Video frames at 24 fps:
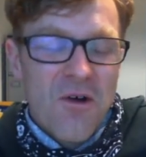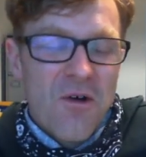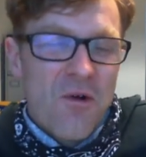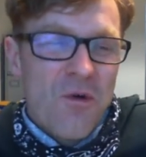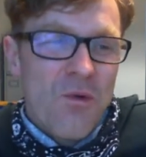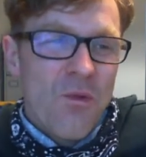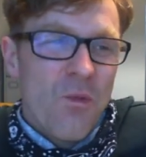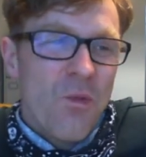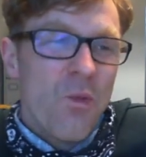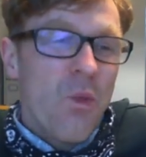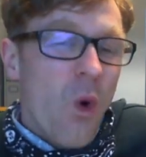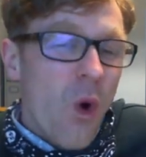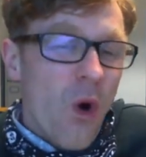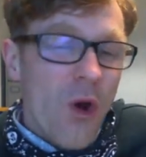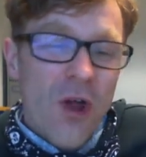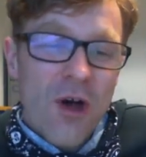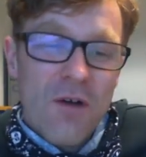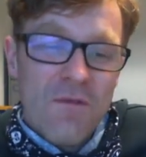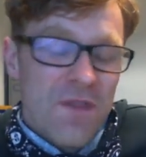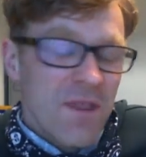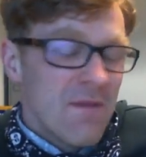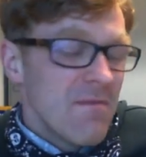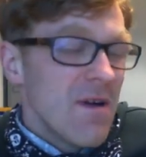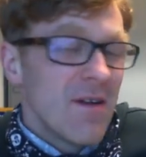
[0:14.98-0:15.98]
one
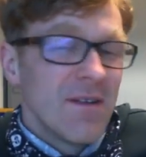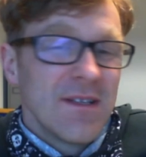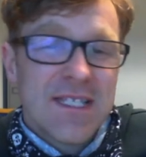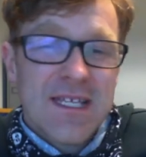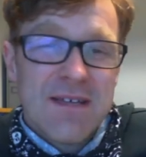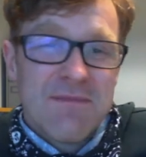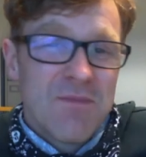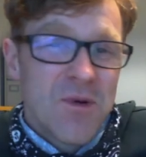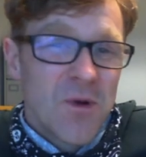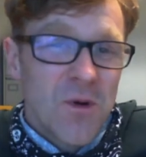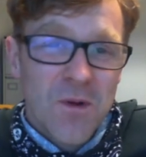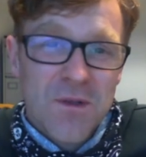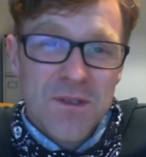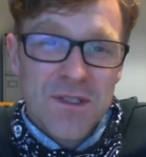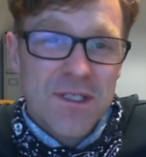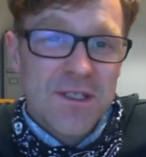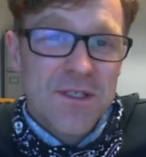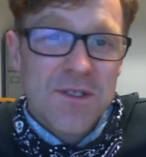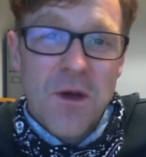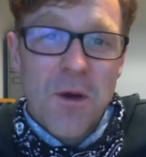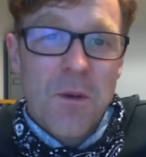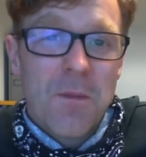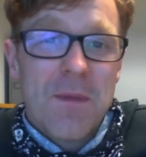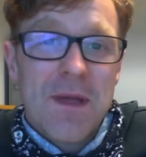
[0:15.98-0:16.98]
of the most important
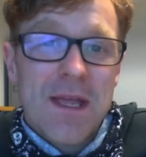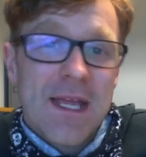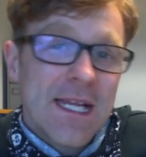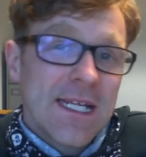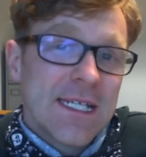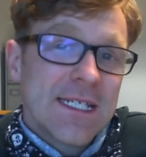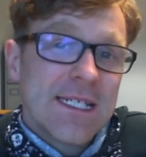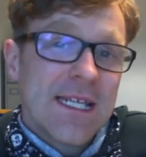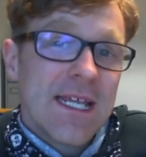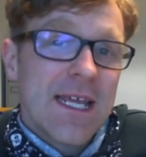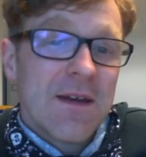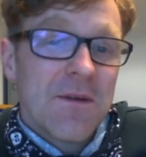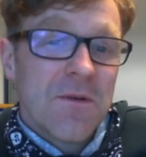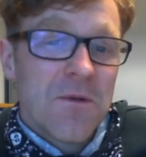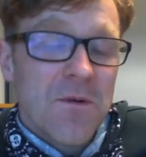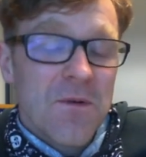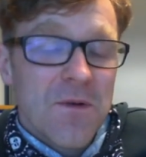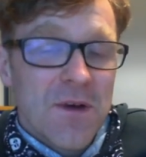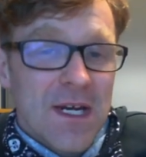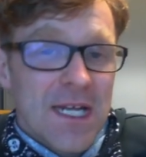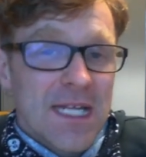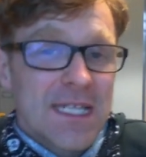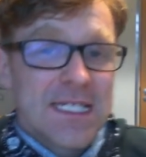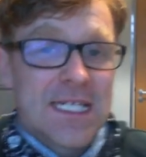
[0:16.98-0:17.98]
topics in
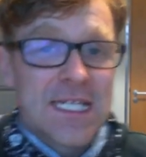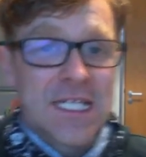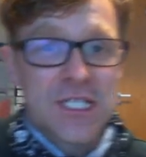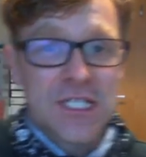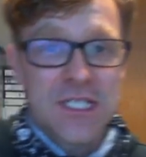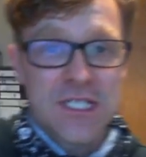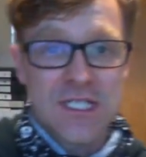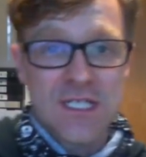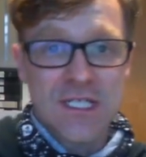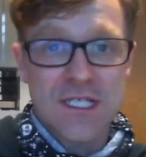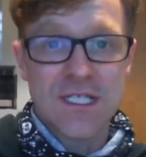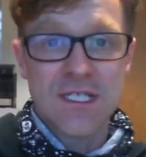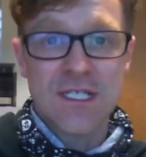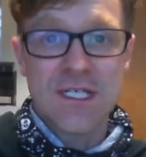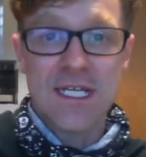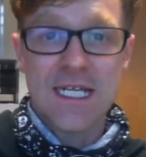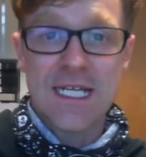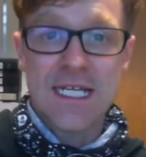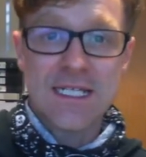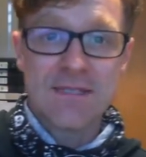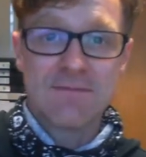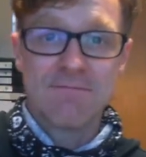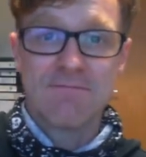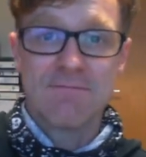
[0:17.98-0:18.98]
organisation
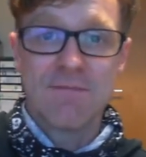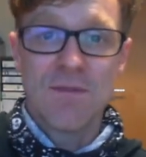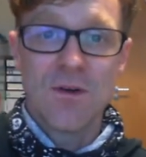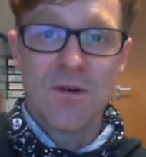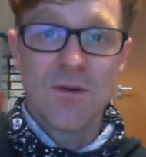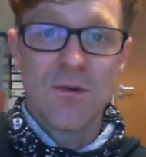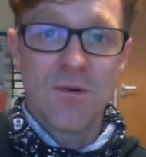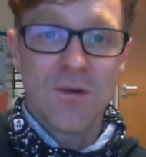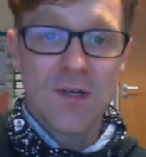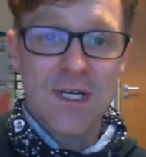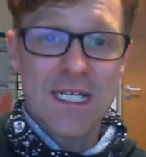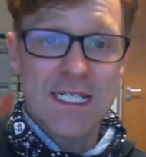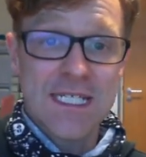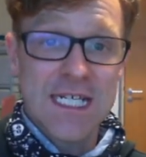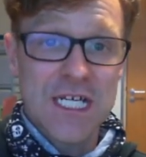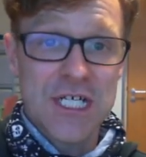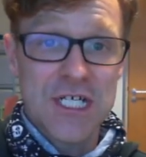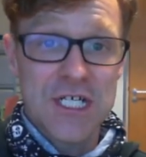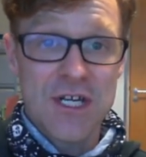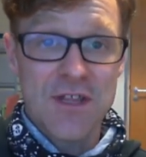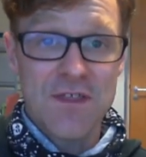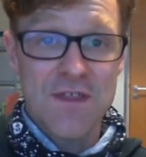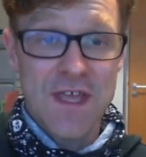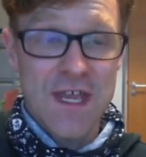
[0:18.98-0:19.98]
studies and
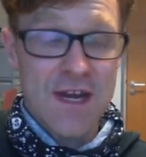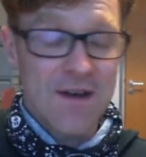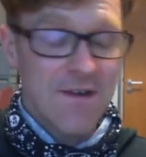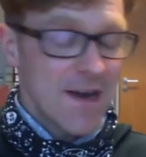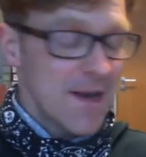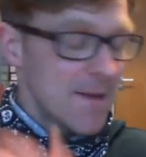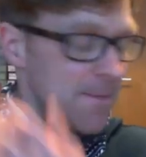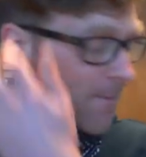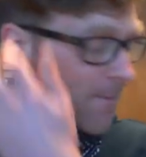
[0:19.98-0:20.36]
organisation theory.